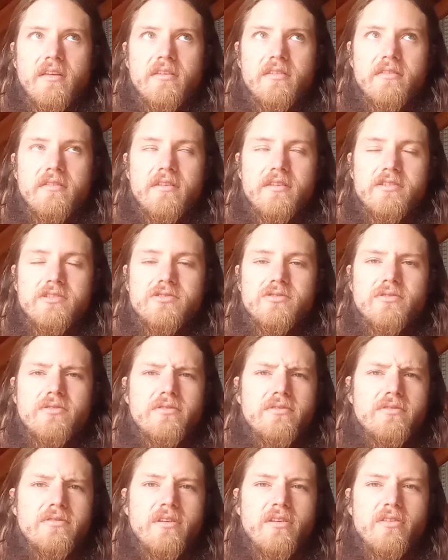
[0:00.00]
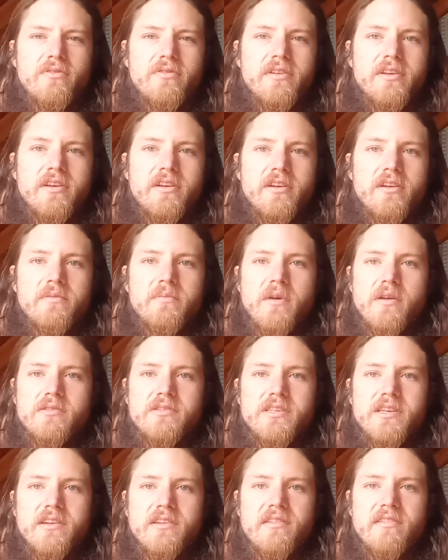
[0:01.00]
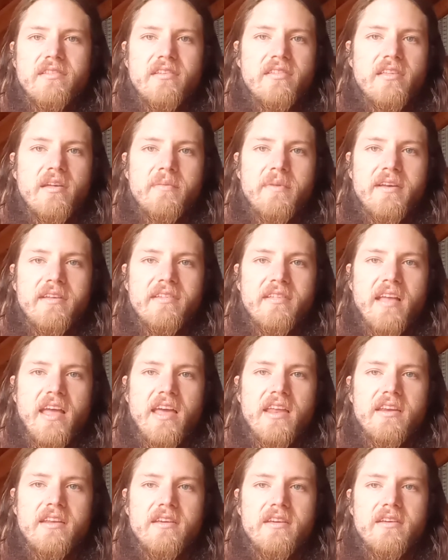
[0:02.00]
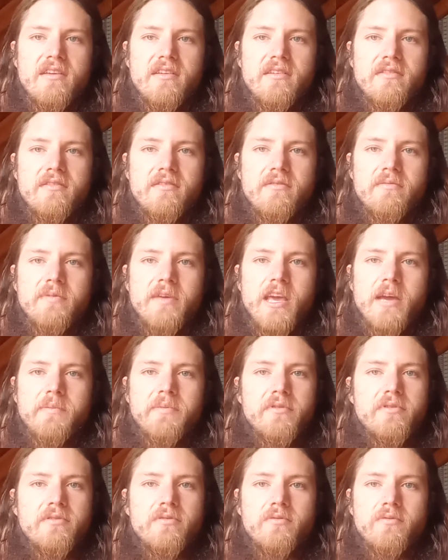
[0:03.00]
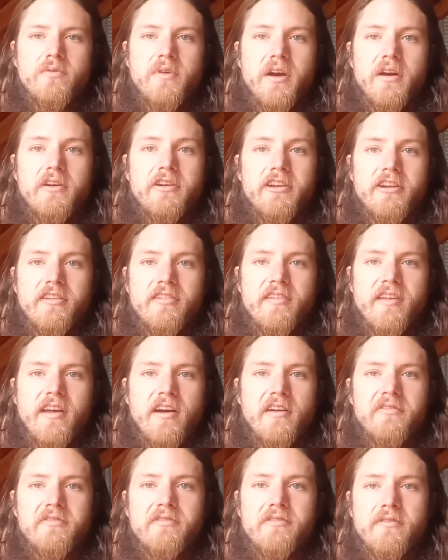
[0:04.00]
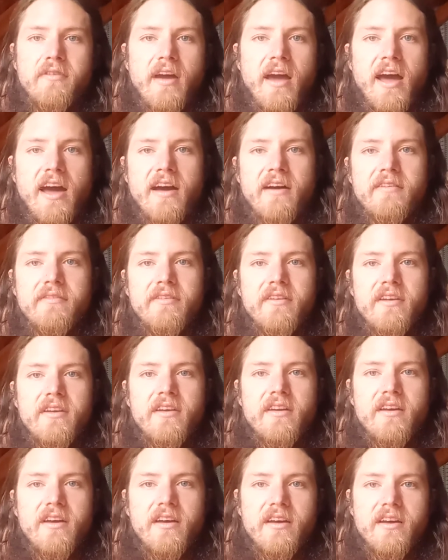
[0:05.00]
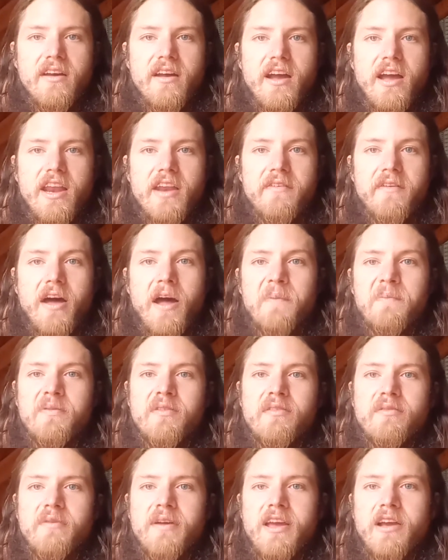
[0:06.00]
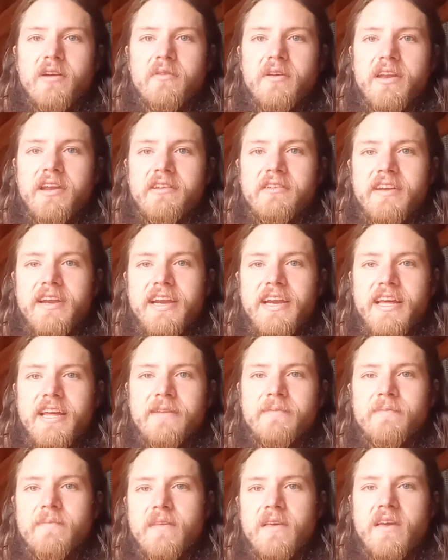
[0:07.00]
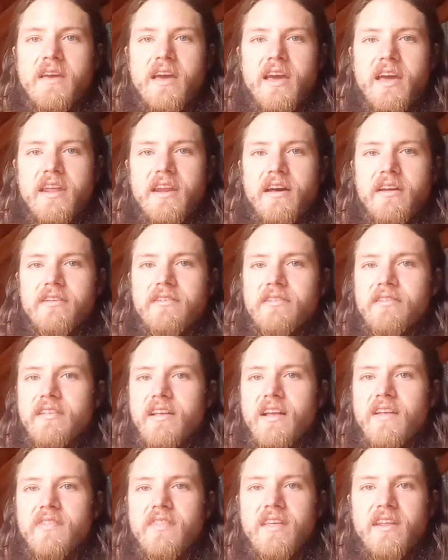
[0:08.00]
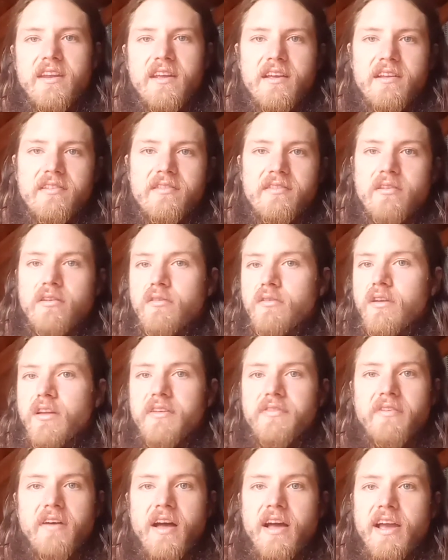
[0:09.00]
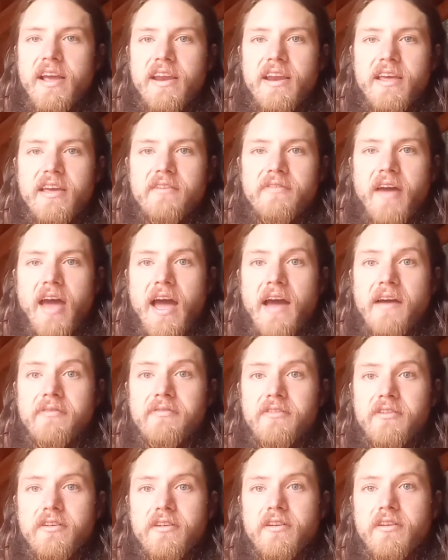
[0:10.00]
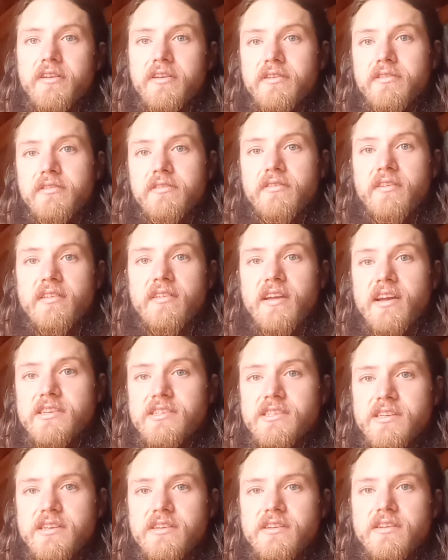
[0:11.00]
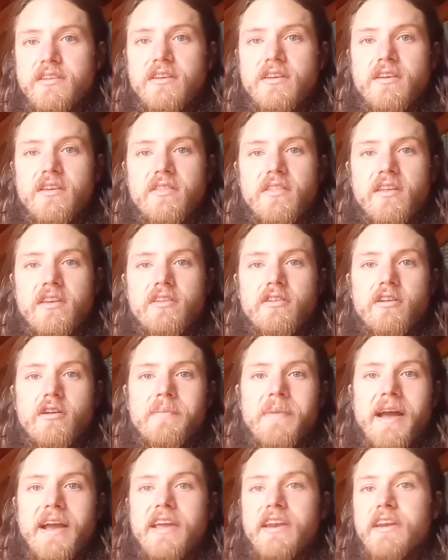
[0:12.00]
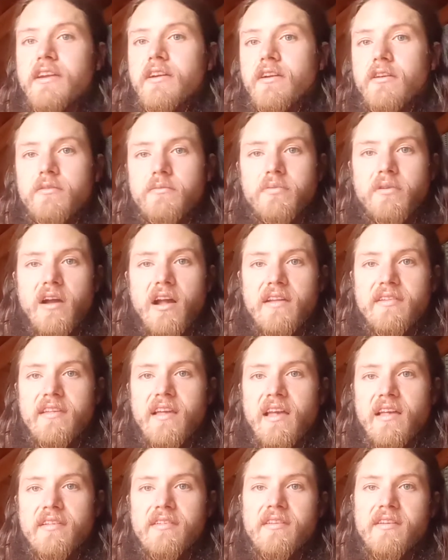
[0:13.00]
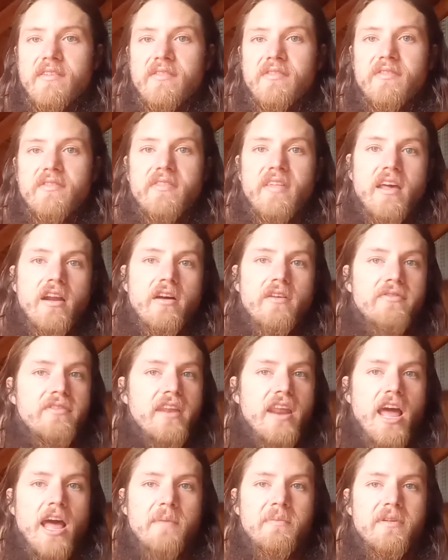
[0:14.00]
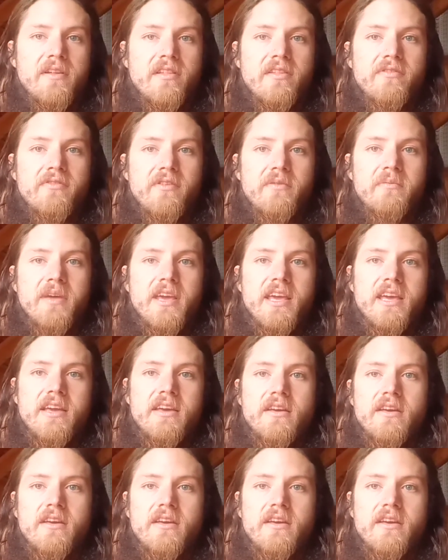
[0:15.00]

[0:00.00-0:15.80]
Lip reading: control over your emotions to some extent, to be able to will yourself to have a kind of upswing when you need it. And understand that it's totally fine if after you do the session, then you go back into your own process. And that often happens for me.